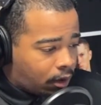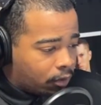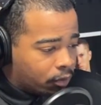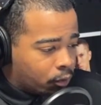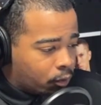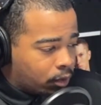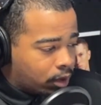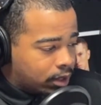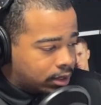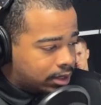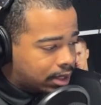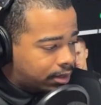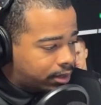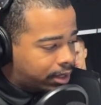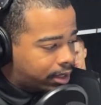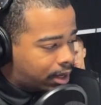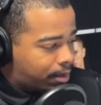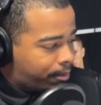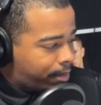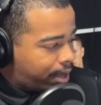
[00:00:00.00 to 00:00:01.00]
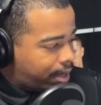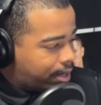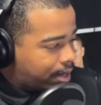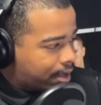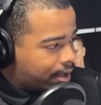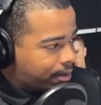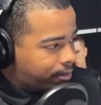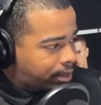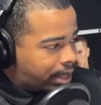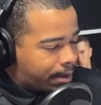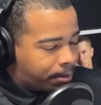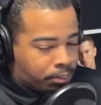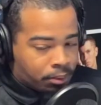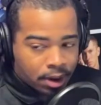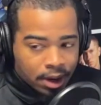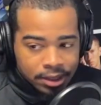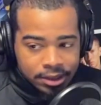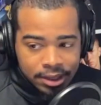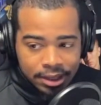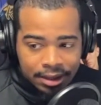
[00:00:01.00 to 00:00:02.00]
all the ones out there that made that
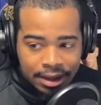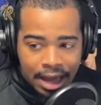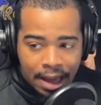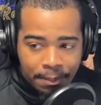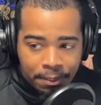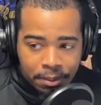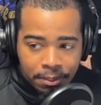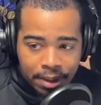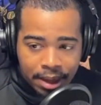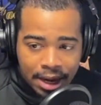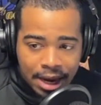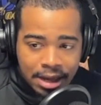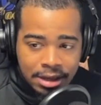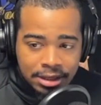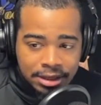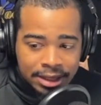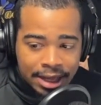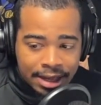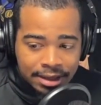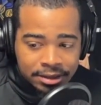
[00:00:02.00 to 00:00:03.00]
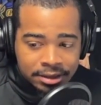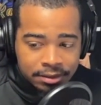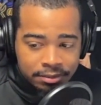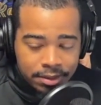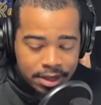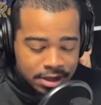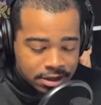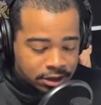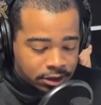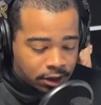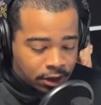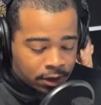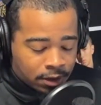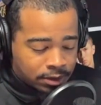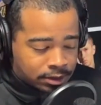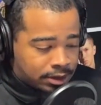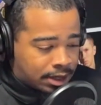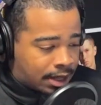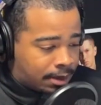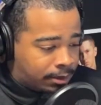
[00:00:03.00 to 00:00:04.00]
project happen, man. That to me is an
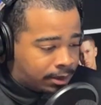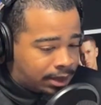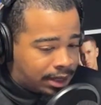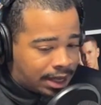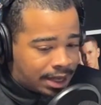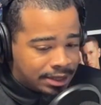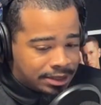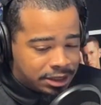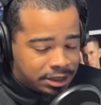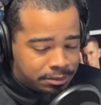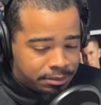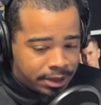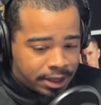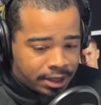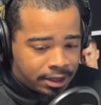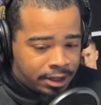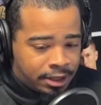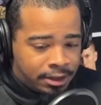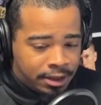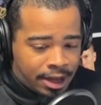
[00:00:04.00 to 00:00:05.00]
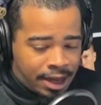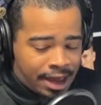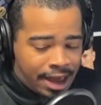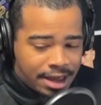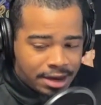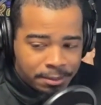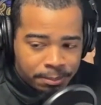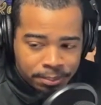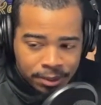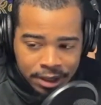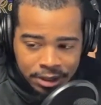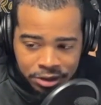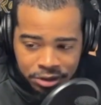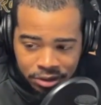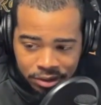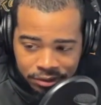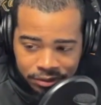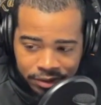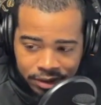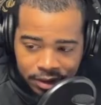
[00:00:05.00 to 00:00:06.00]
all-time classic, man. And I had the
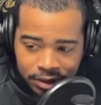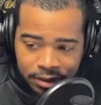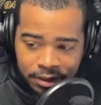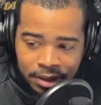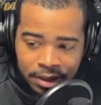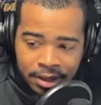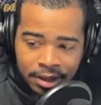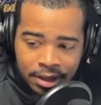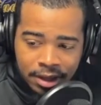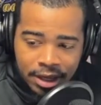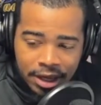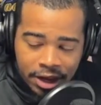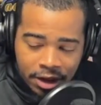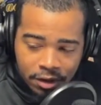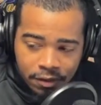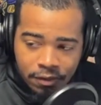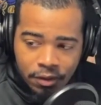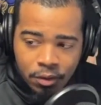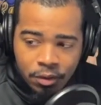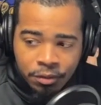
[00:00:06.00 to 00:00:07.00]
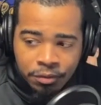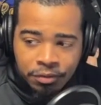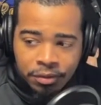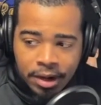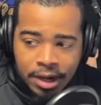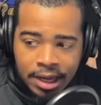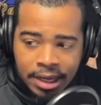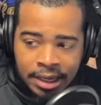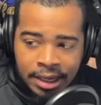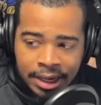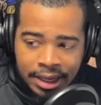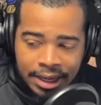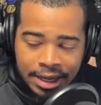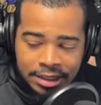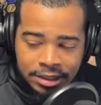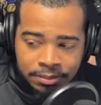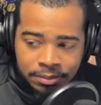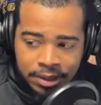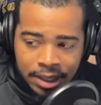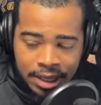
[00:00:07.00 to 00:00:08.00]
pleasure of interviewing Friday, and I
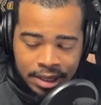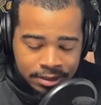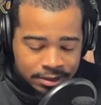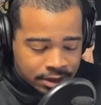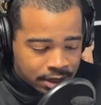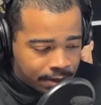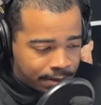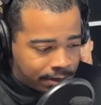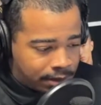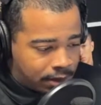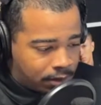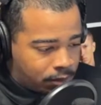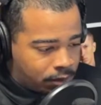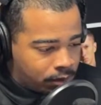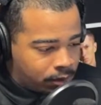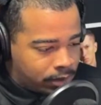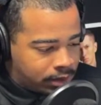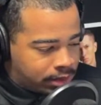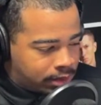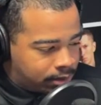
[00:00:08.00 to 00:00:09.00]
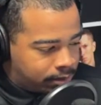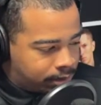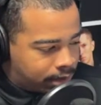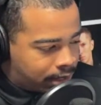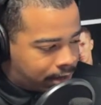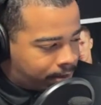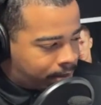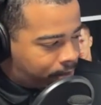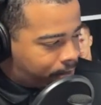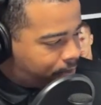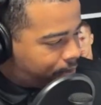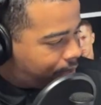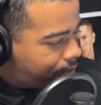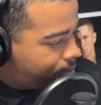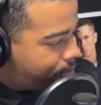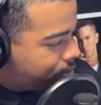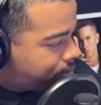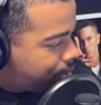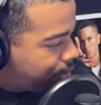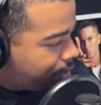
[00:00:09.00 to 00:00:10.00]
got some things coming up with him that I'm going to be
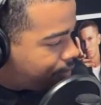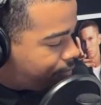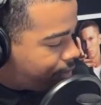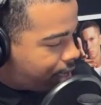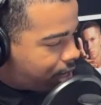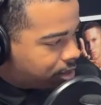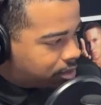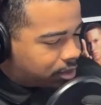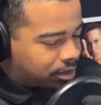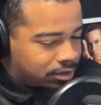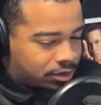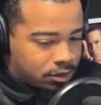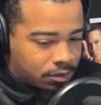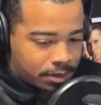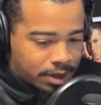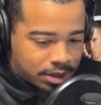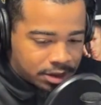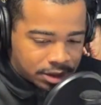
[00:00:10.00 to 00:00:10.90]
able to take advantage of. So,